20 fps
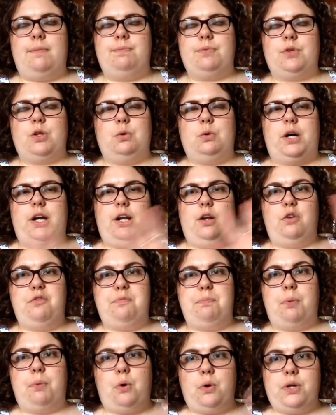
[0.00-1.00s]
quite a lot
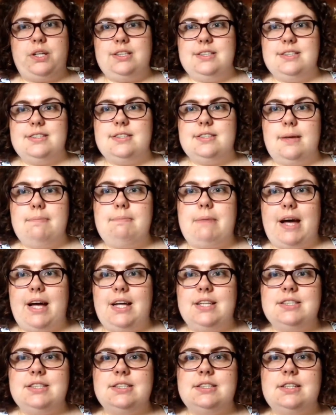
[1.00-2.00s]
of points
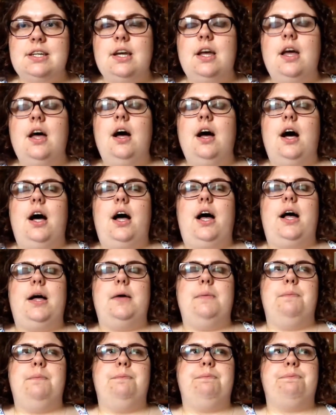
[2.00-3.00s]
amassed
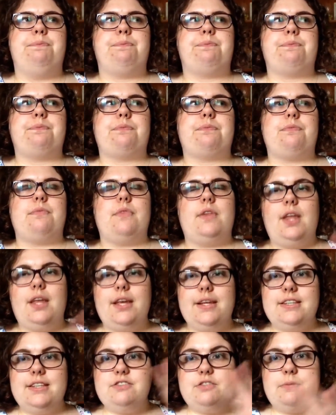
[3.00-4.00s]

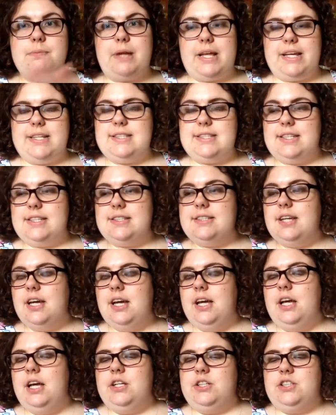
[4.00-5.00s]
in different places.
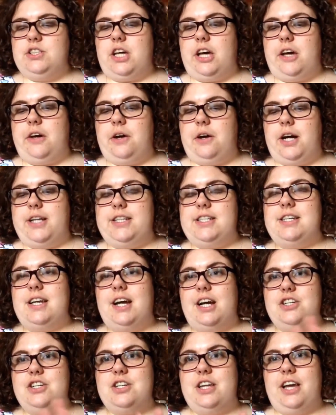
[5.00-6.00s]
So I didn't
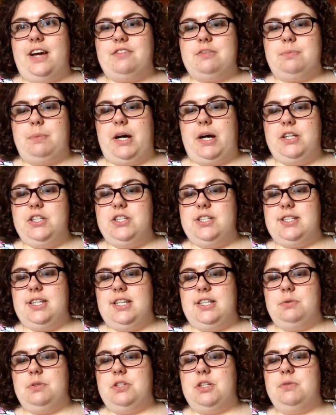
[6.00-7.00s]
actually have to purchase
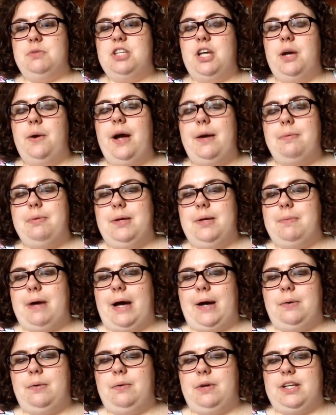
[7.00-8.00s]
these, which I'm so happy
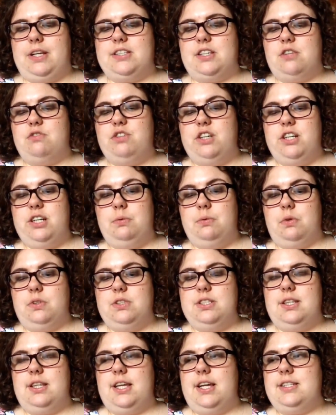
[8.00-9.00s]
about, because I really
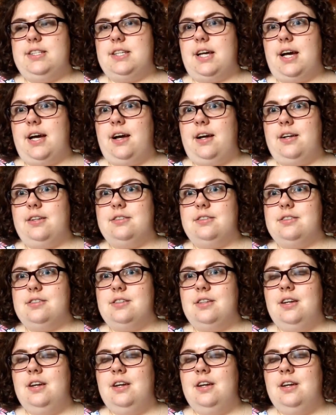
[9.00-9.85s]
wanted this, and